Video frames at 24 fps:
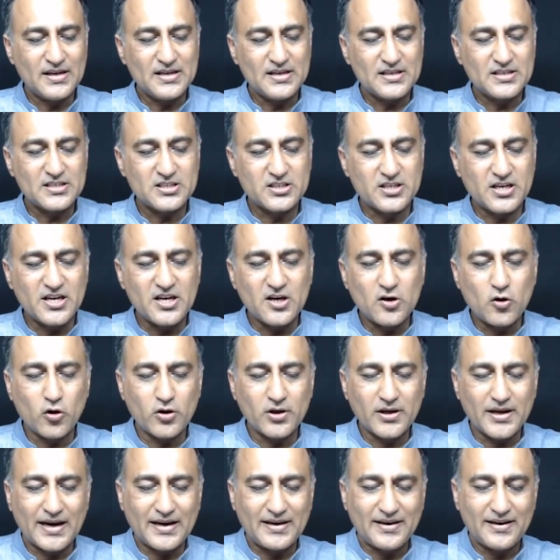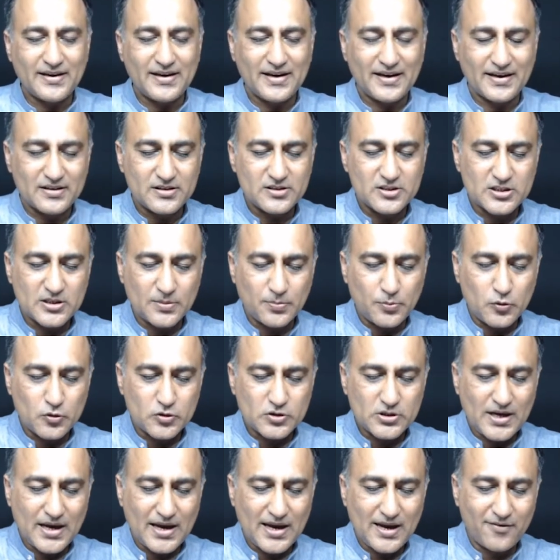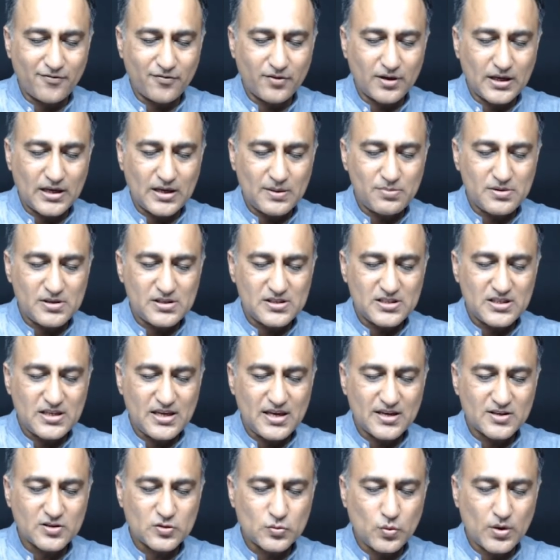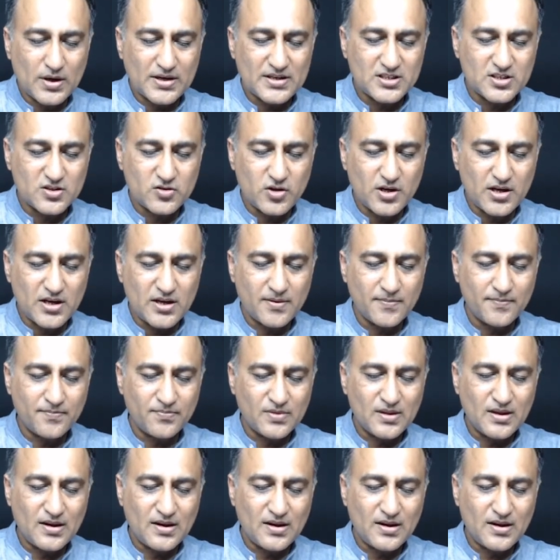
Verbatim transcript: String concatenate. Suppose I have ABC as one string